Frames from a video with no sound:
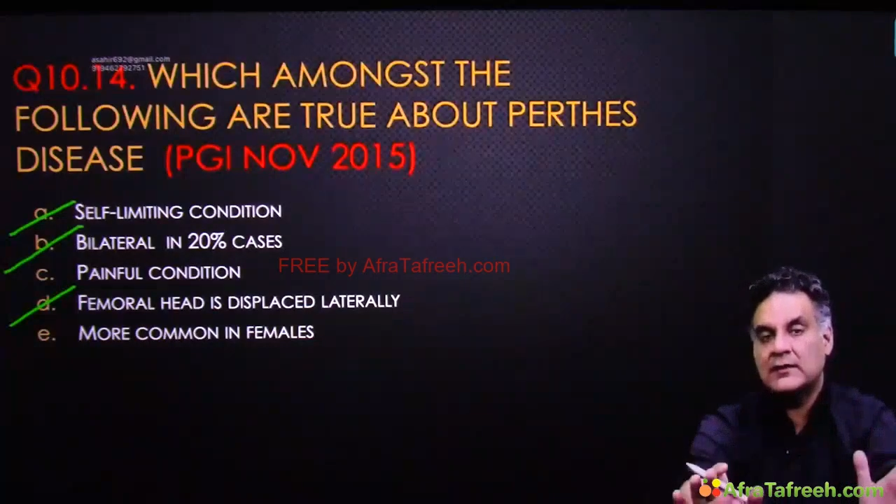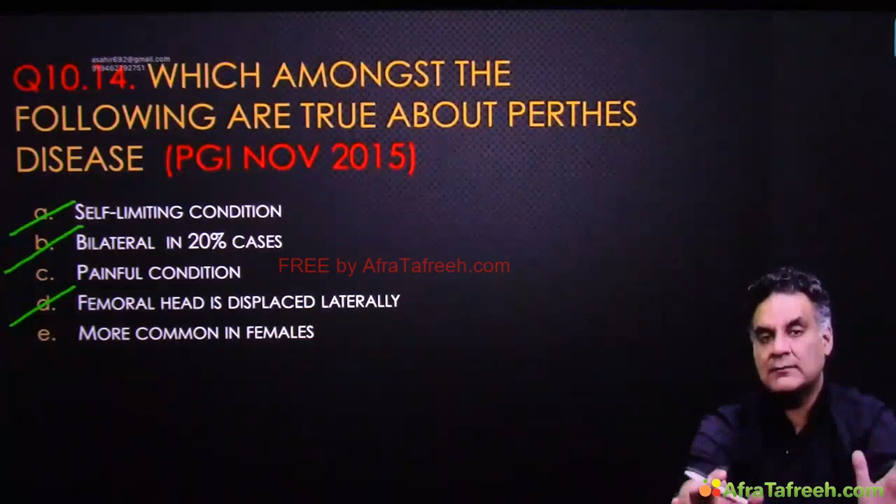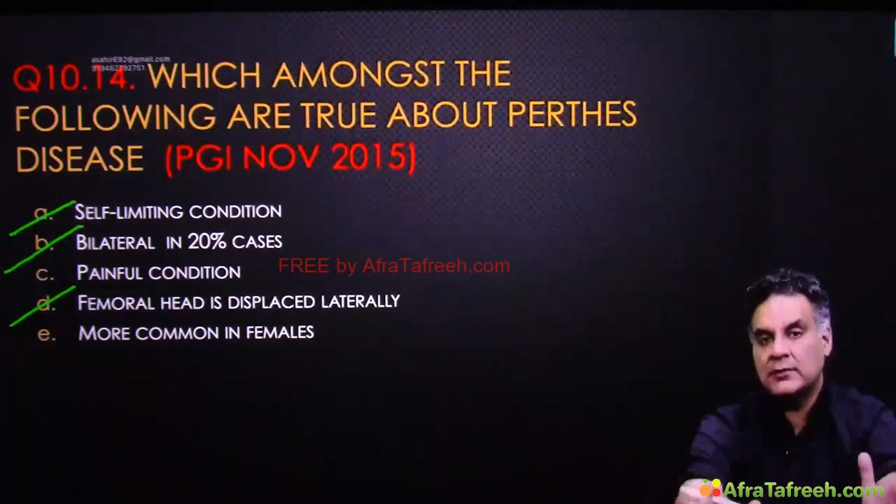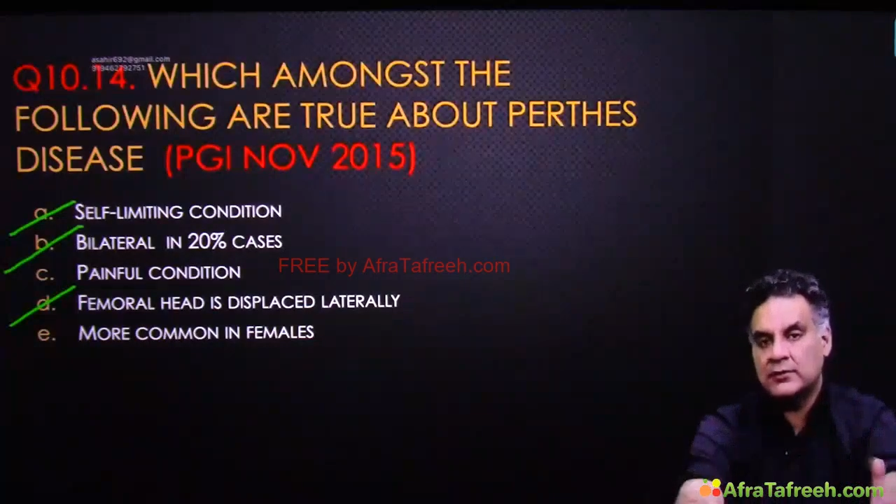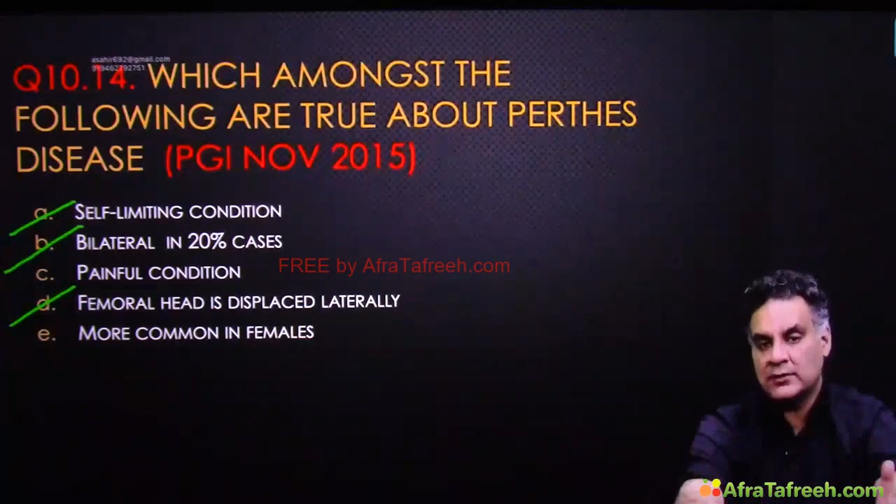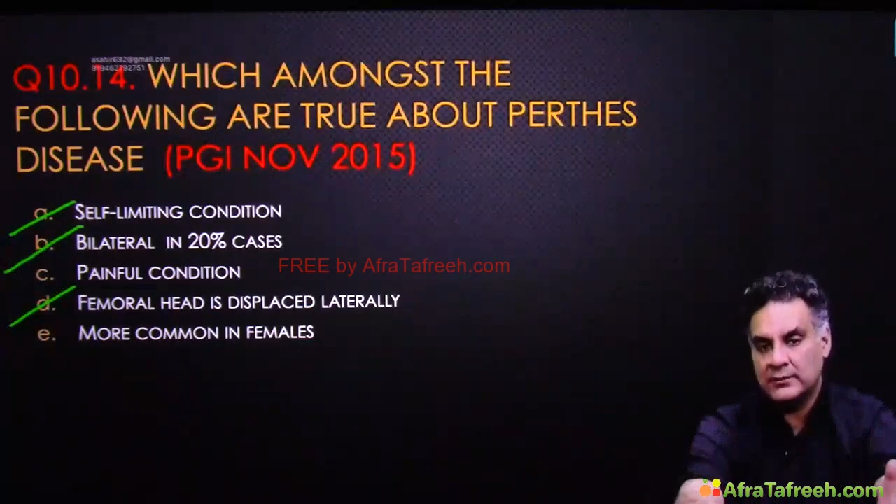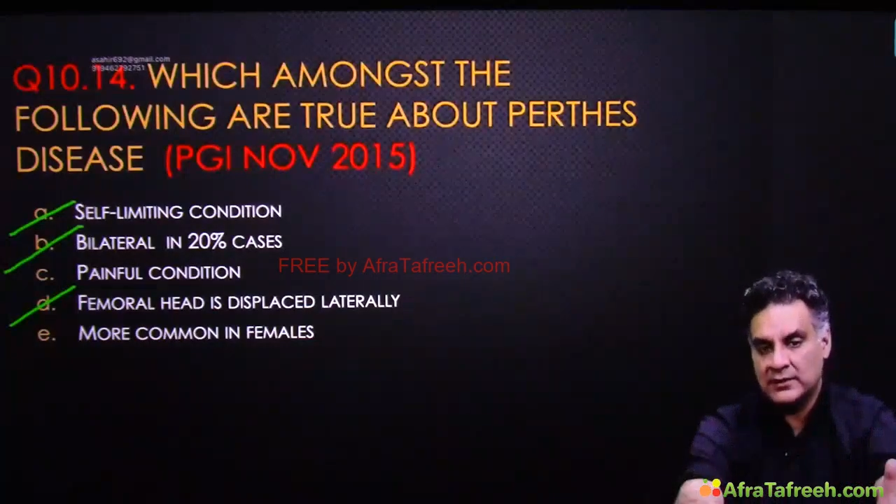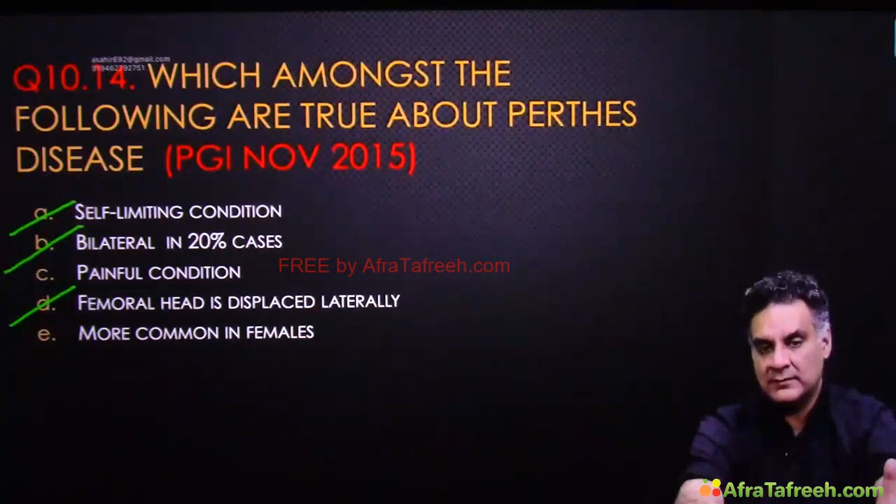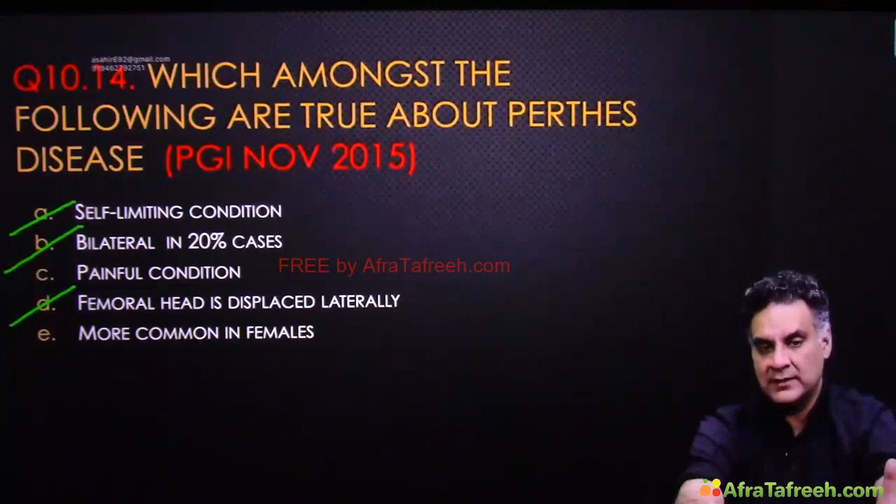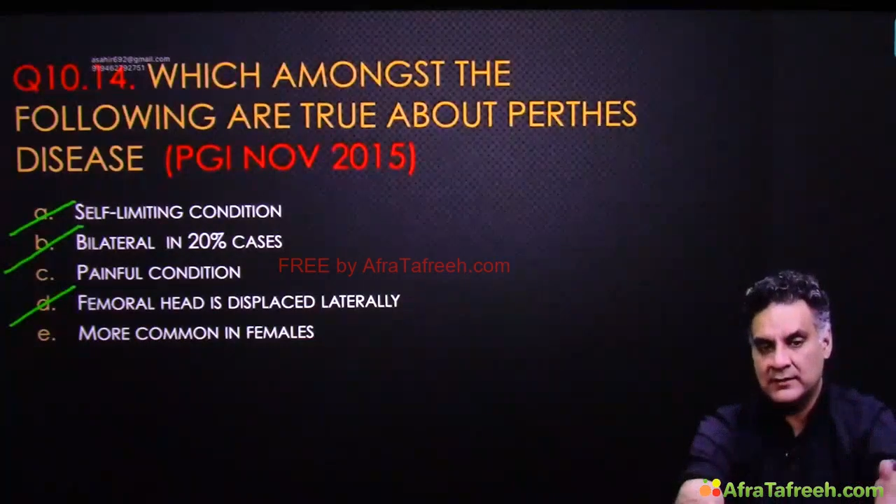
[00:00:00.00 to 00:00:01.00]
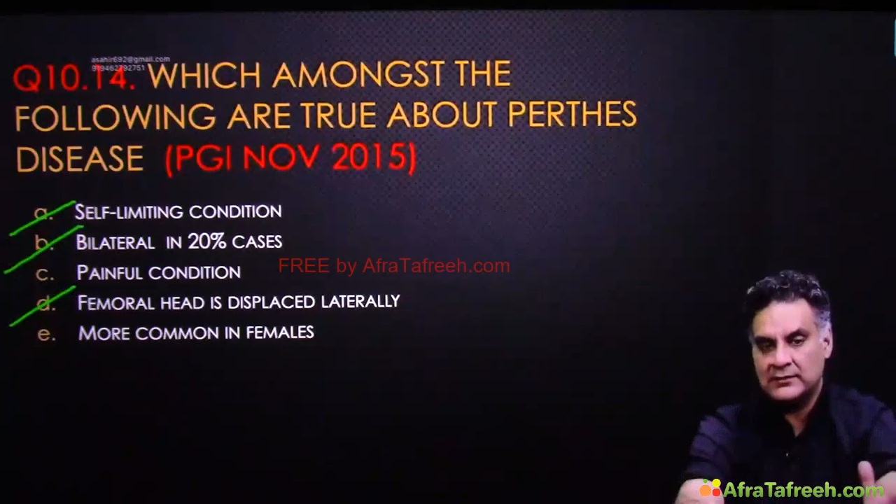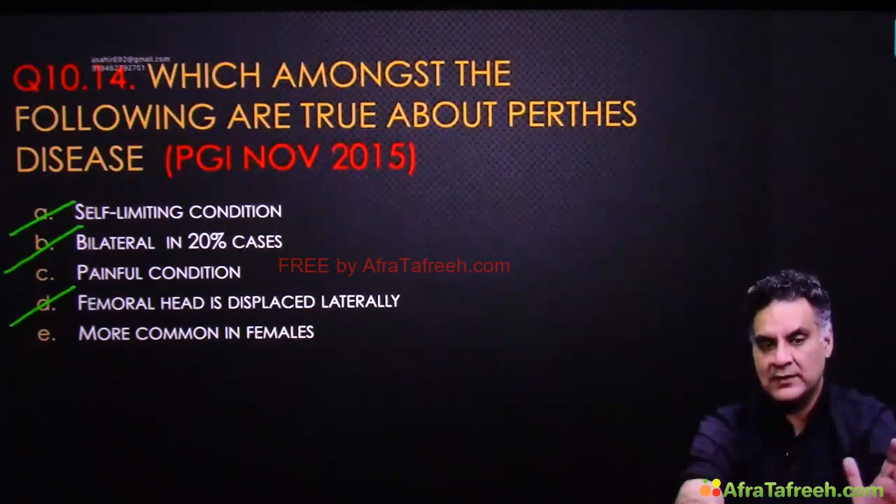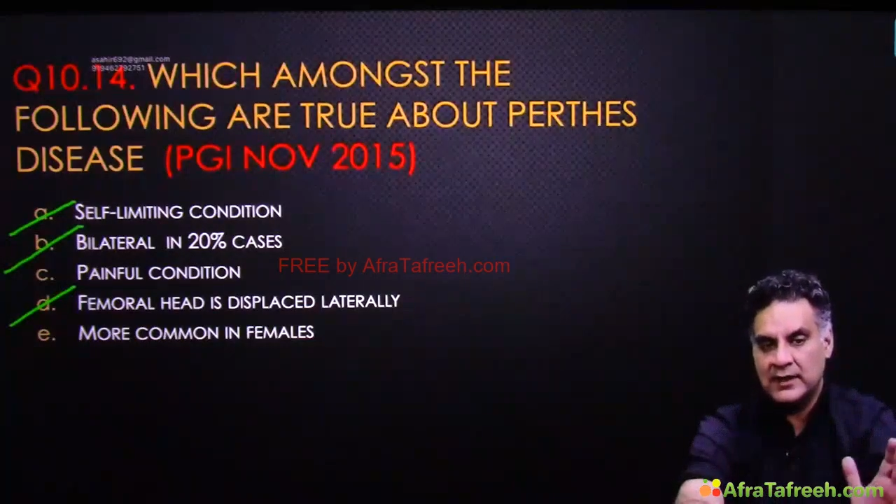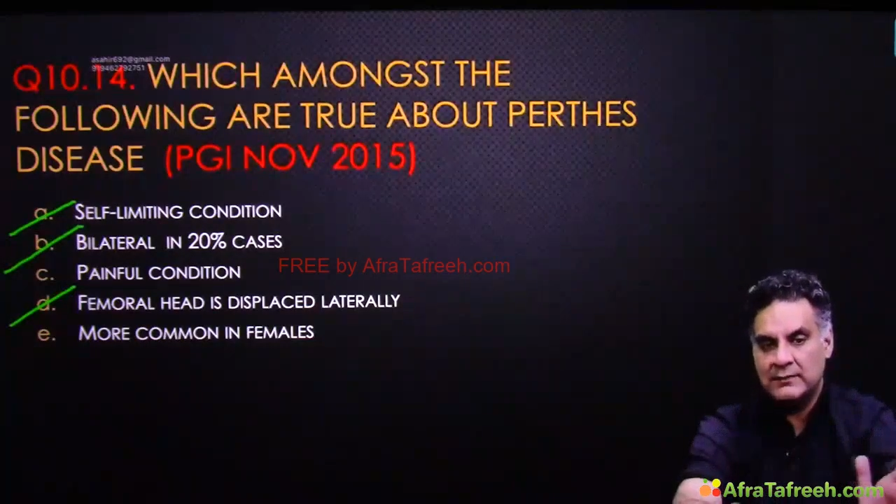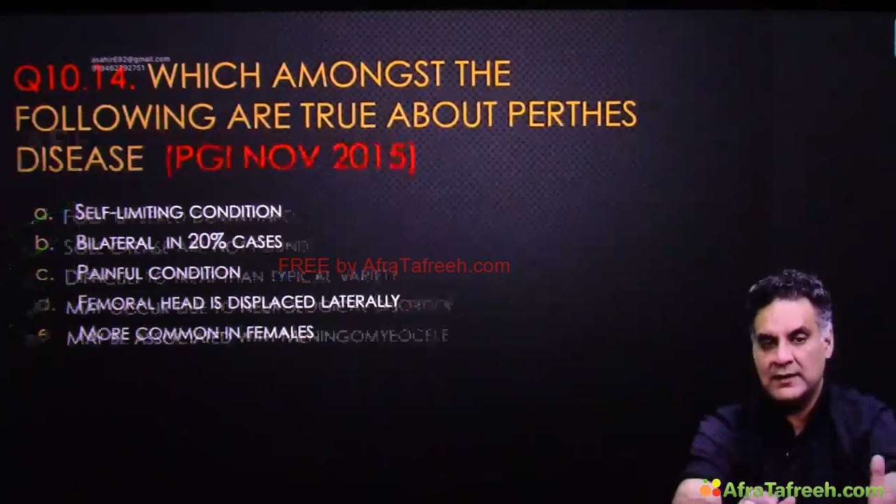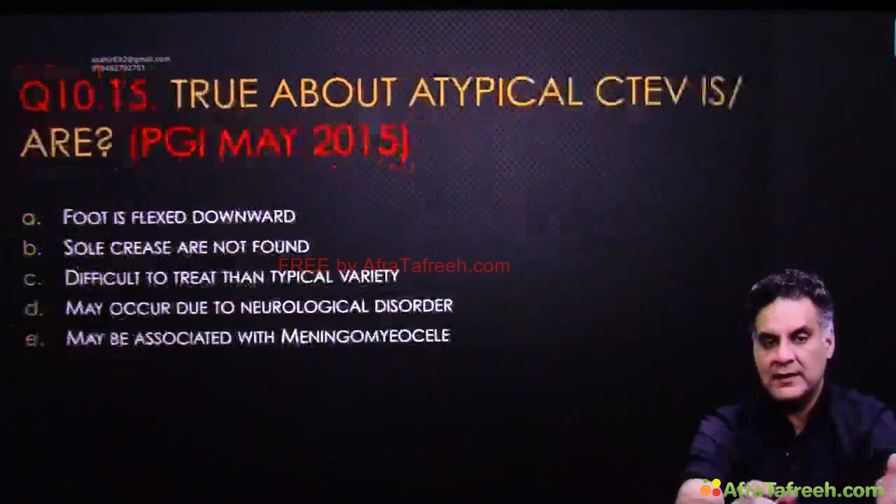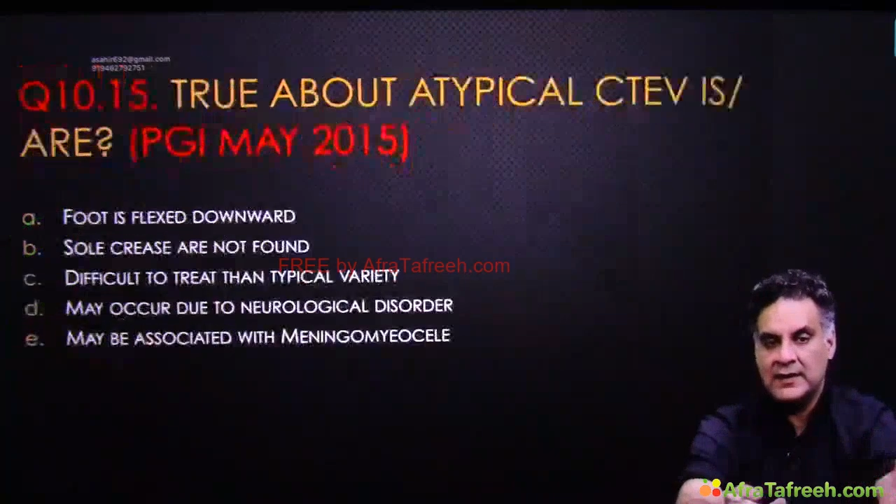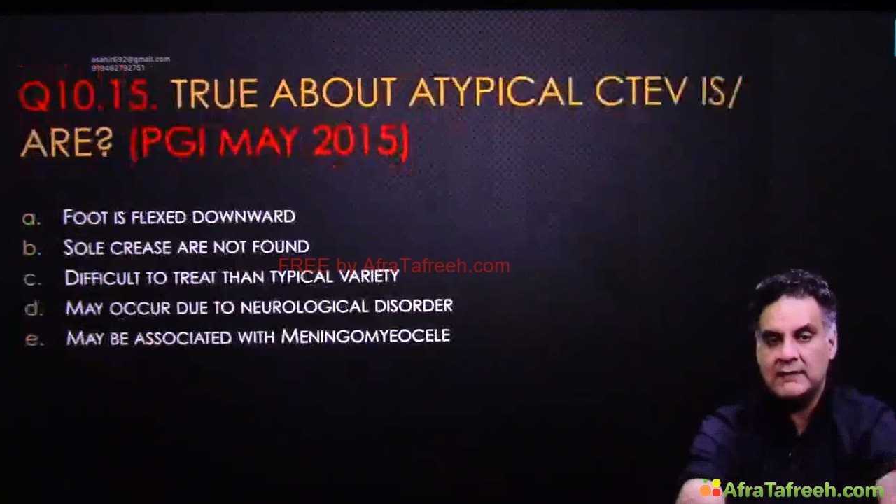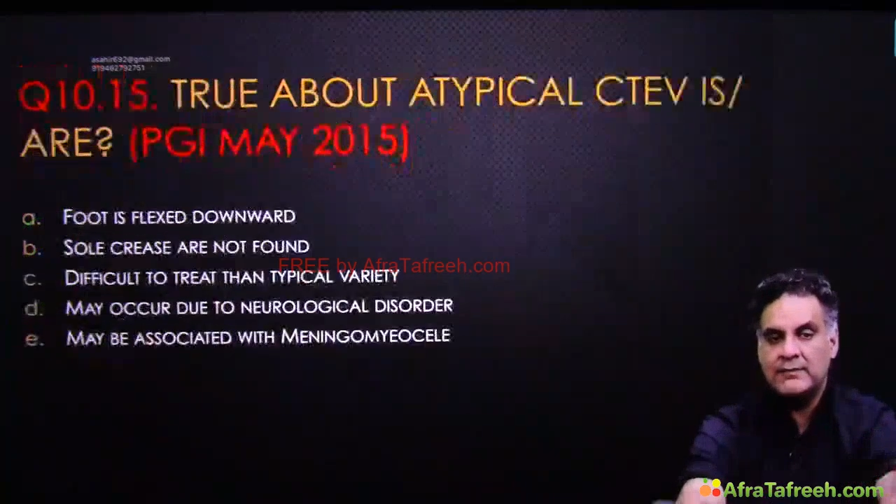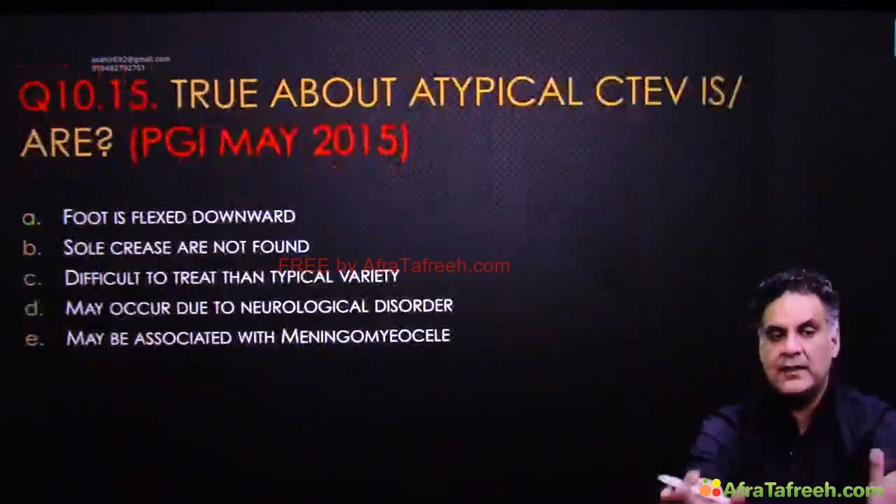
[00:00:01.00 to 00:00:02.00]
more common in males. So A, B, D.